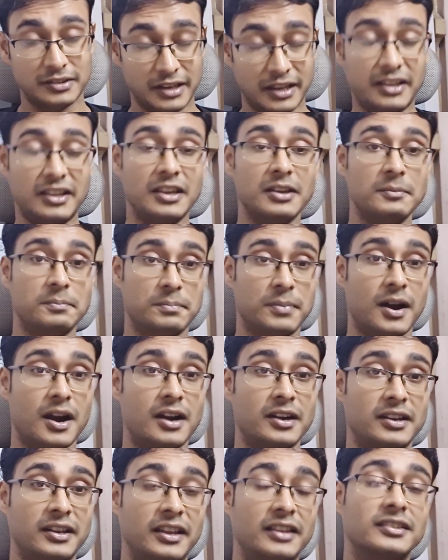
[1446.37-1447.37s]
taking
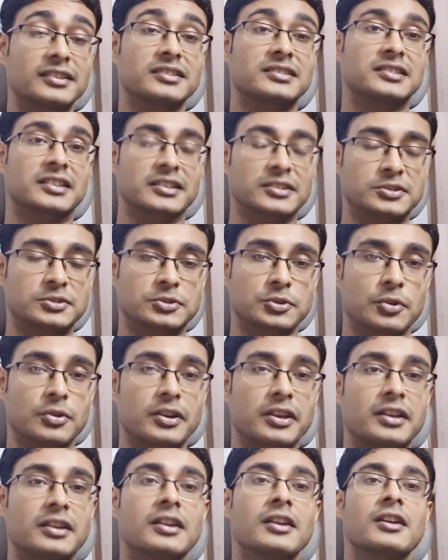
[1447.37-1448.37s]
part in this
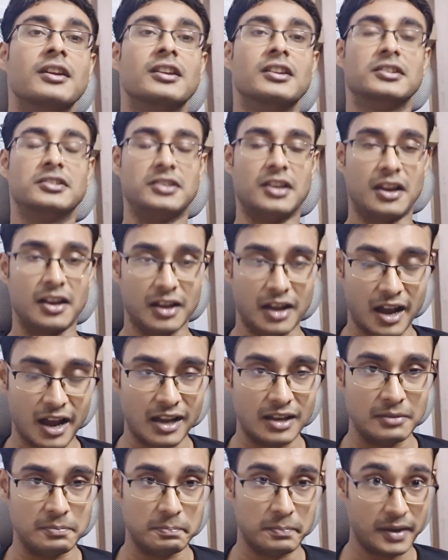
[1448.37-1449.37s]
historic
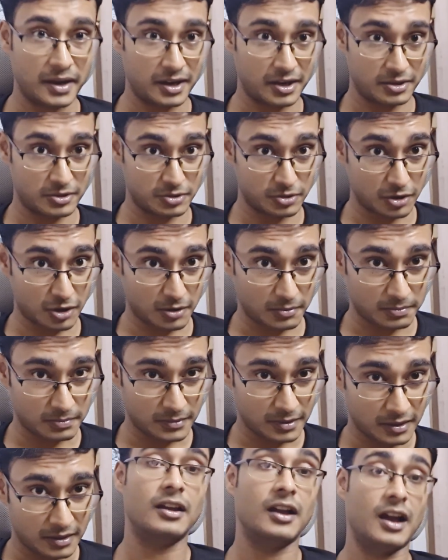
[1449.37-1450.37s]
Tangail paradrop,